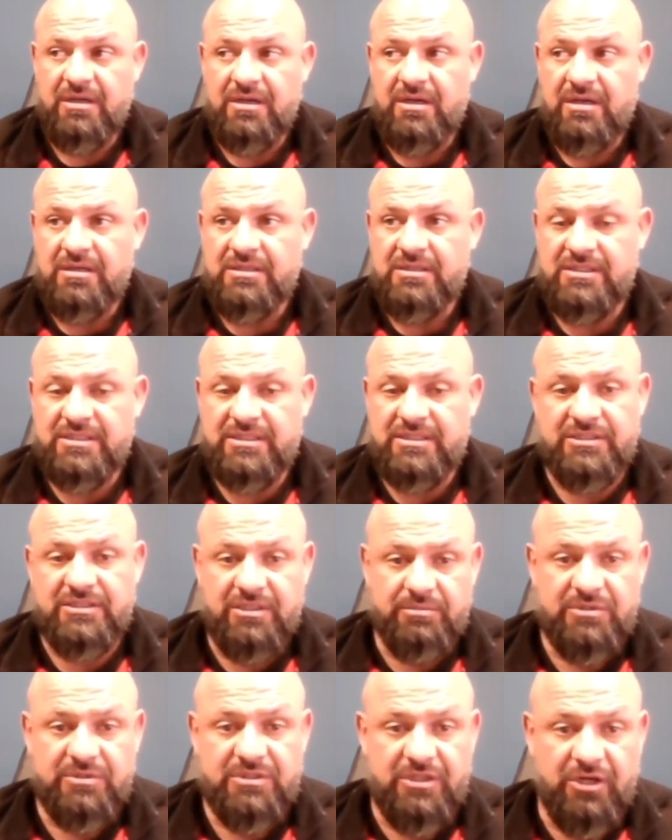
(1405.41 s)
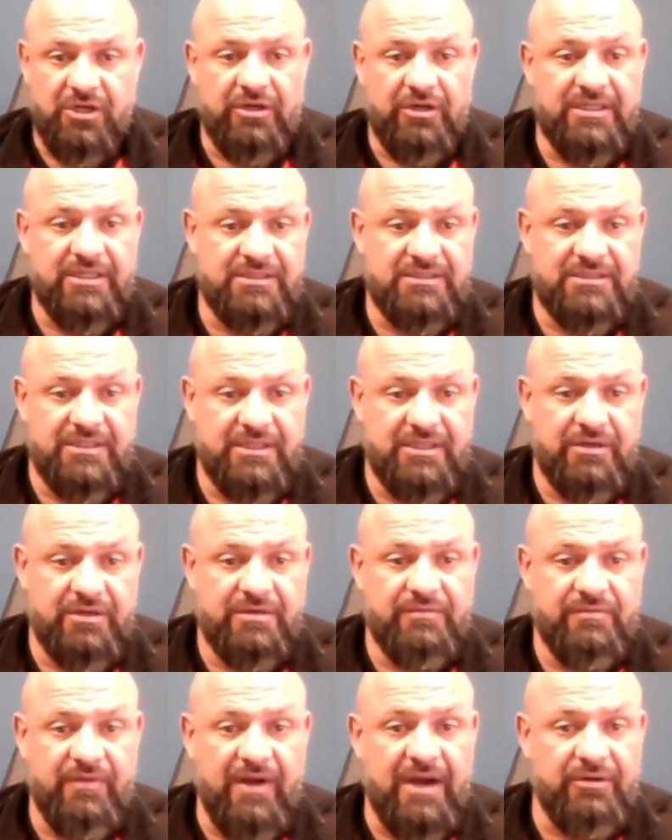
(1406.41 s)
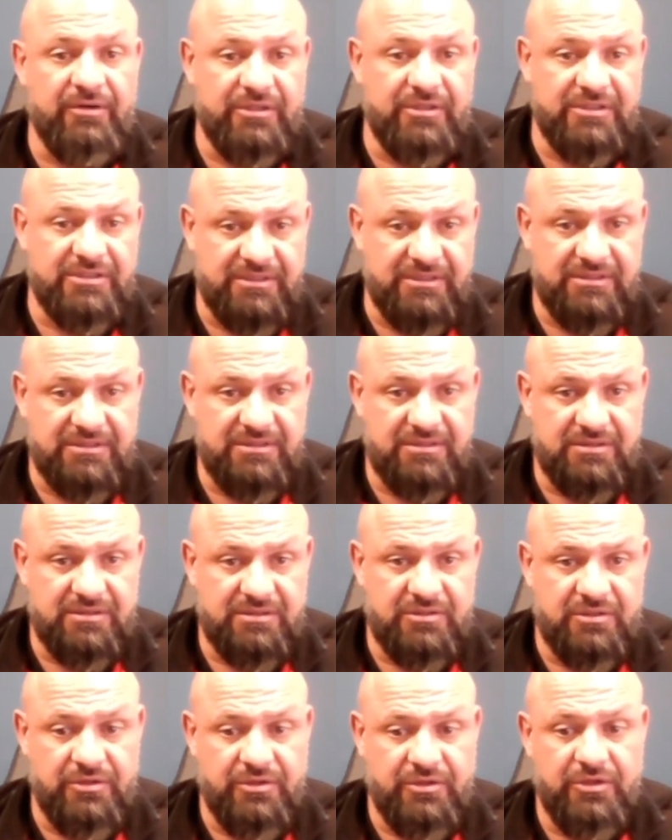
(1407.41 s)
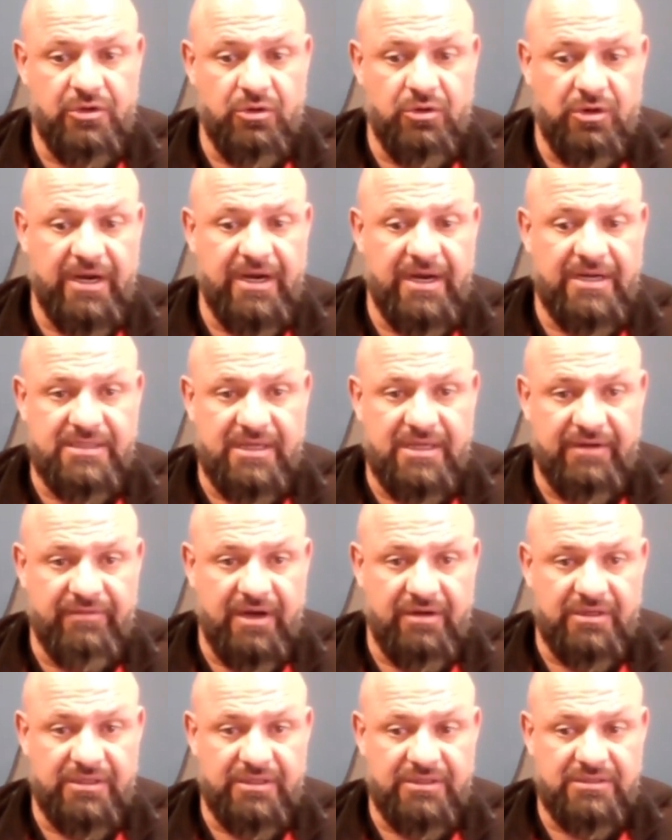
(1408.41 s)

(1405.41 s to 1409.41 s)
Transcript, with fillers: systems that aren't considered viruses to your antivirus,